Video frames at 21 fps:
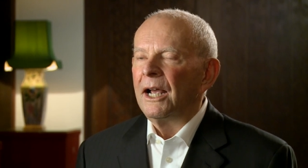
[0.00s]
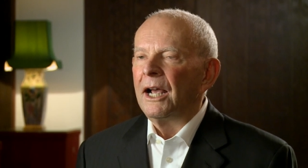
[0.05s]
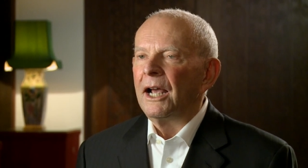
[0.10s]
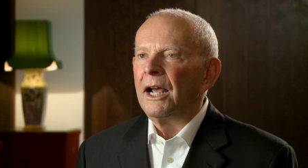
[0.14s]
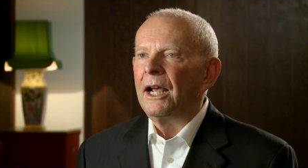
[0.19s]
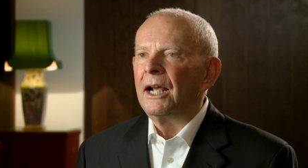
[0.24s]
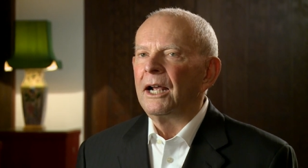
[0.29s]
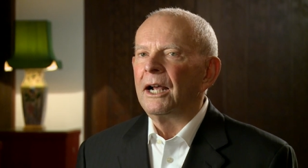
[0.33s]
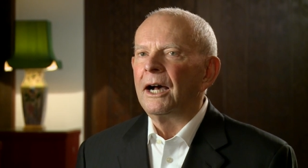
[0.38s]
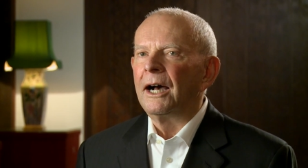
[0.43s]

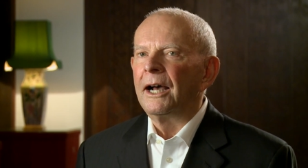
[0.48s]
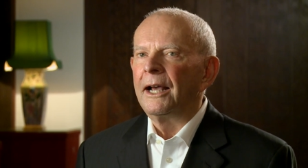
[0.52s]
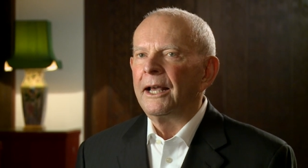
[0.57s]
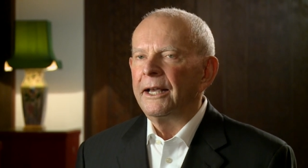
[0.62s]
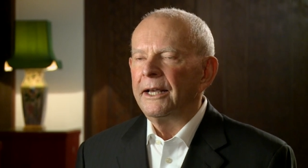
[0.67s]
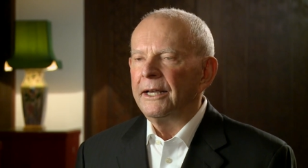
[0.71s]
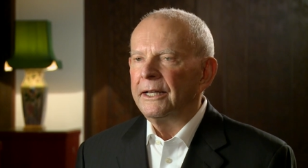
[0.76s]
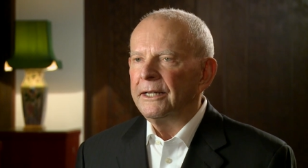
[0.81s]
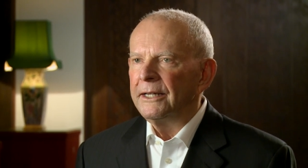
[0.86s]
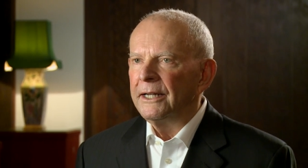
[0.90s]
I
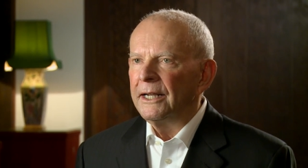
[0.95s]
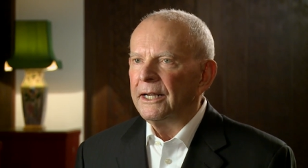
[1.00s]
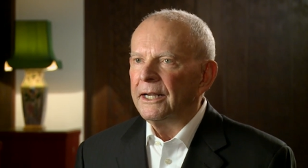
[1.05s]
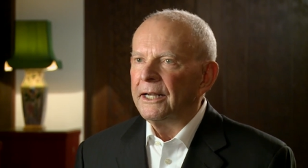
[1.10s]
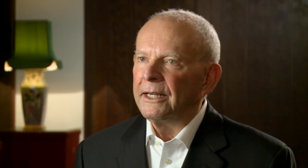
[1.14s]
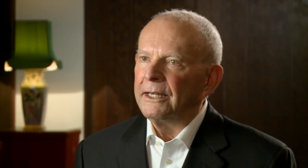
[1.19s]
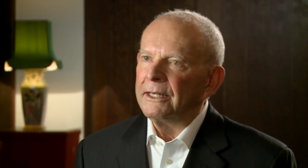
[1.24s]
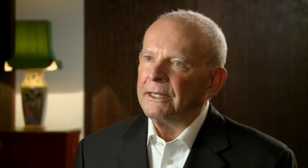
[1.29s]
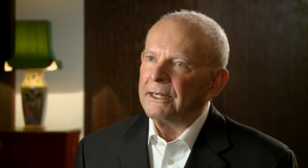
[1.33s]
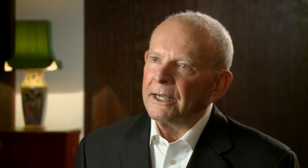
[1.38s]
had
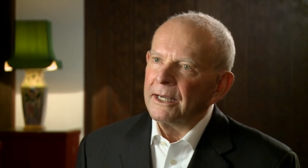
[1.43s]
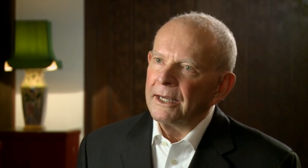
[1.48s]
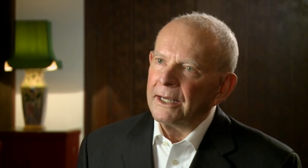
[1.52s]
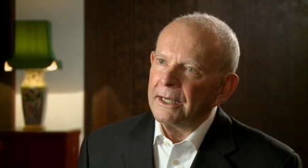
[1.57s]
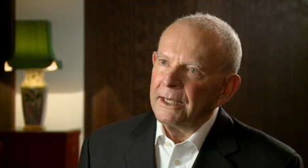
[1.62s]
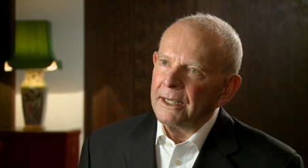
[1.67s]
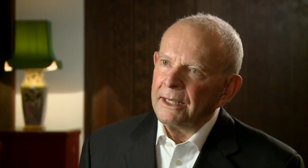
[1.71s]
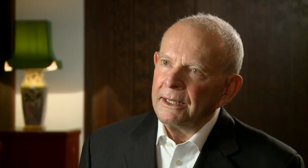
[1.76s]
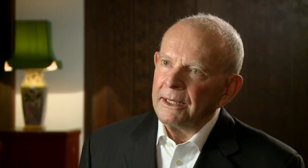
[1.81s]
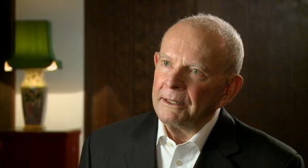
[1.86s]

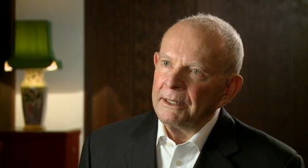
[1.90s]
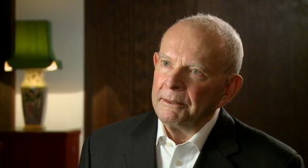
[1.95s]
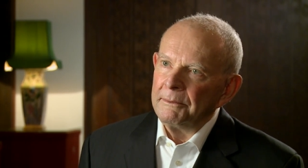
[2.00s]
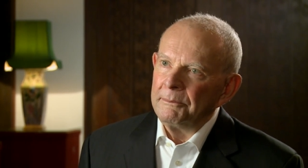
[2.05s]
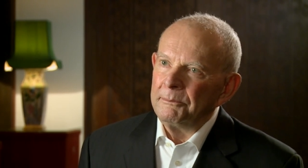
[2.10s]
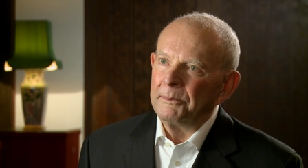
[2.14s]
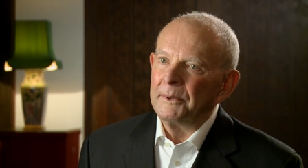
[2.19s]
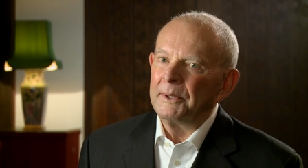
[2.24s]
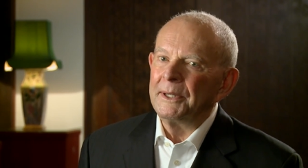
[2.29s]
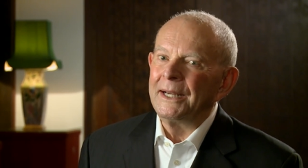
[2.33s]

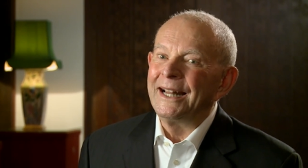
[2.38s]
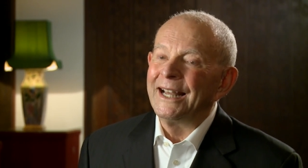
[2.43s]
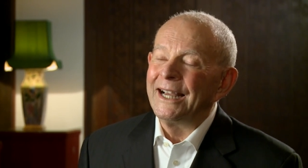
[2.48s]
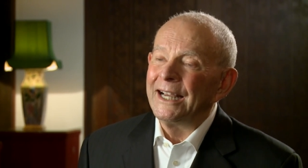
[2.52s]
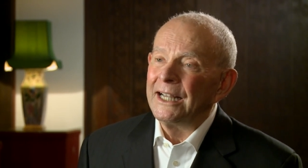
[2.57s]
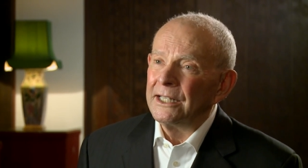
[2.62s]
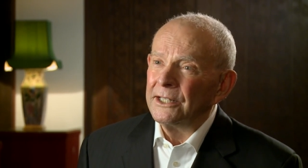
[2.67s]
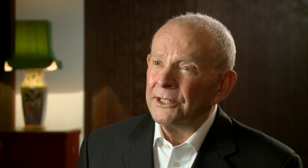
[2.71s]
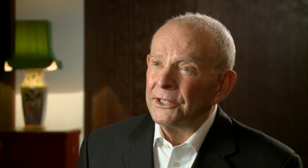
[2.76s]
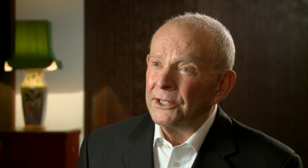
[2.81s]
an
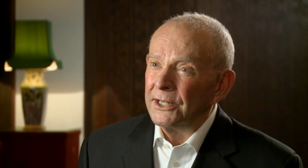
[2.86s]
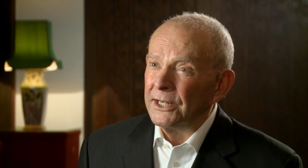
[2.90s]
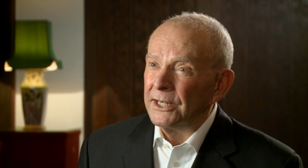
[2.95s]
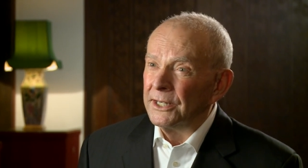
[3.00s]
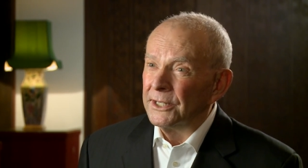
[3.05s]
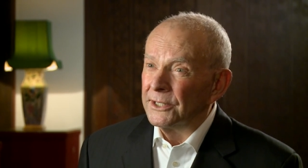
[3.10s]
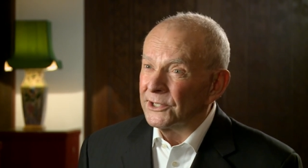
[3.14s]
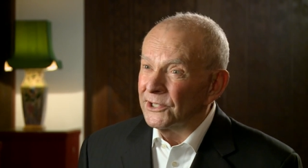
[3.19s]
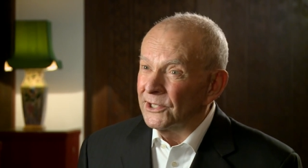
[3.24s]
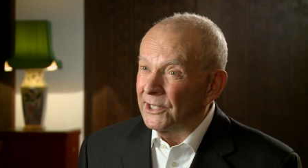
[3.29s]
island in the